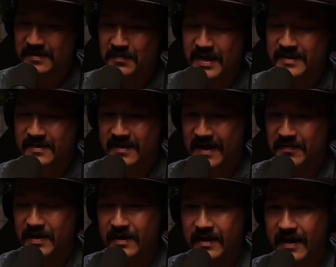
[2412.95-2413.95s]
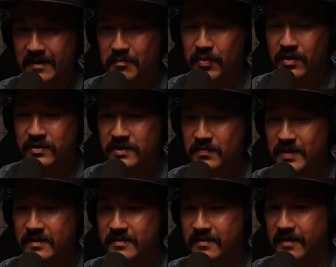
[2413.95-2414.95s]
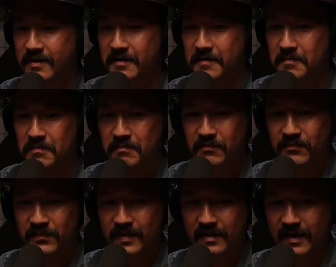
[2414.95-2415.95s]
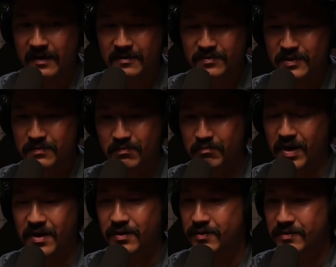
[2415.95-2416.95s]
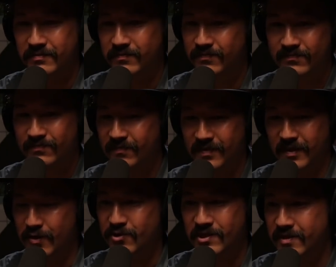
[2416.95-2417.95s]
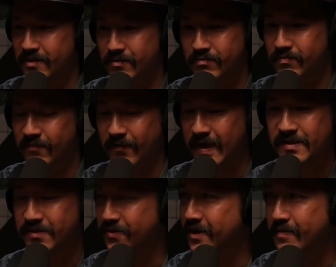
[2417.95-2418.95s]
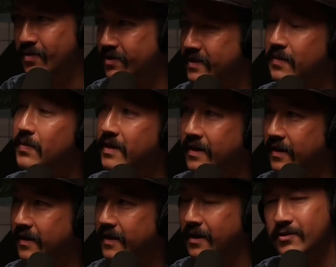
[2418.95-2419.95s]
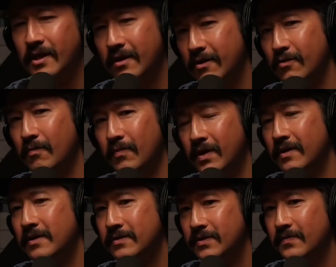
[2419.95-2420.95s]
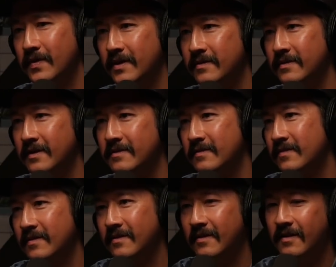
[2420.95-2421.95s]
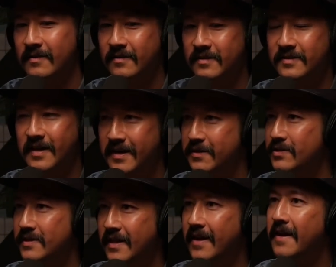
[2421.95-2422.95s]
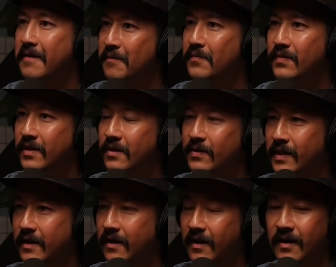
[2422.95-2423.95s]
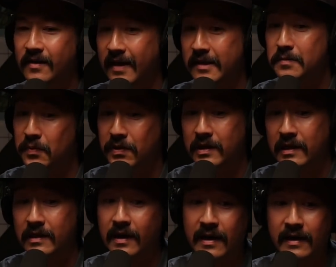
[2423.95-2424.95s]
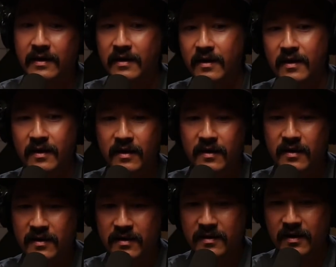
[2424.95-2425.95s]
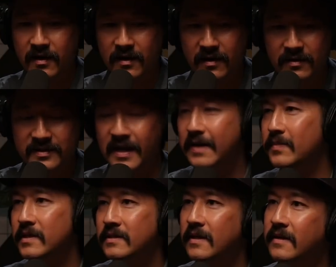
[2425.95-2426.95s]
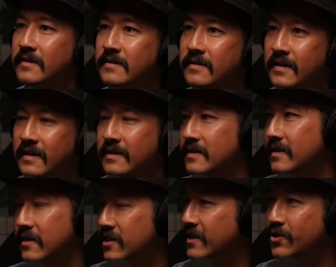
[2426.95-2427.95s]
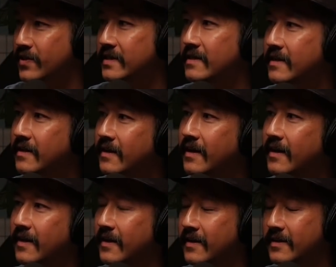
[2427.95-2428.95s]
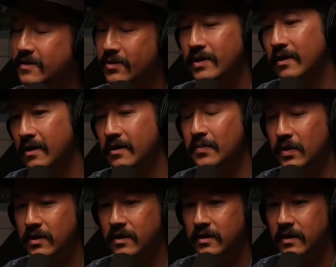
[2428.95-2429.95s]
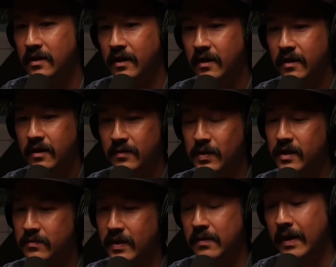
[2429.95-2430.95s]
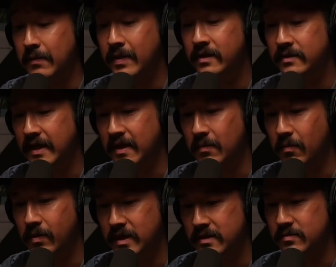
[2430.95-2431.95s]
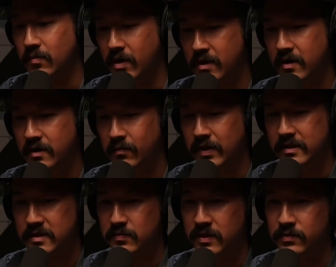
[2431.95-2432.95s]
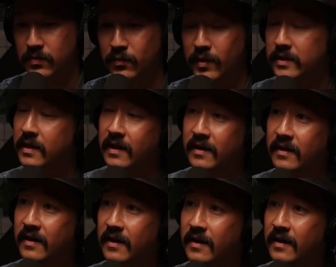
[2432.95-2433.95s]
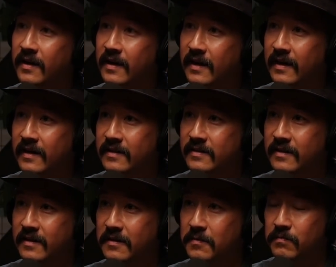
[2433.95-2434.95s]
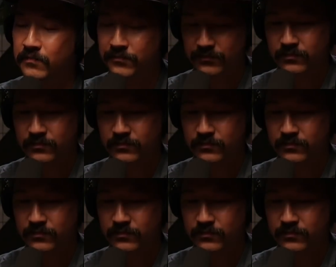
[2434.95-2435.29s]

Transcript: the medicine cabinet and I had a Paul Smith um, like bottle of lotion or face cream or something, uh, and I was like, oh, Paul Smith, that's mm-hmm. the designer's name. You know, like that's pretty like uh, timeless, I guess. Like it yeah. isn't. It's not trendy. Yeah. So I was like, oh, I'm gonna call it. Call it, my, my middle name is Markk, but it's spelled with one K. And um,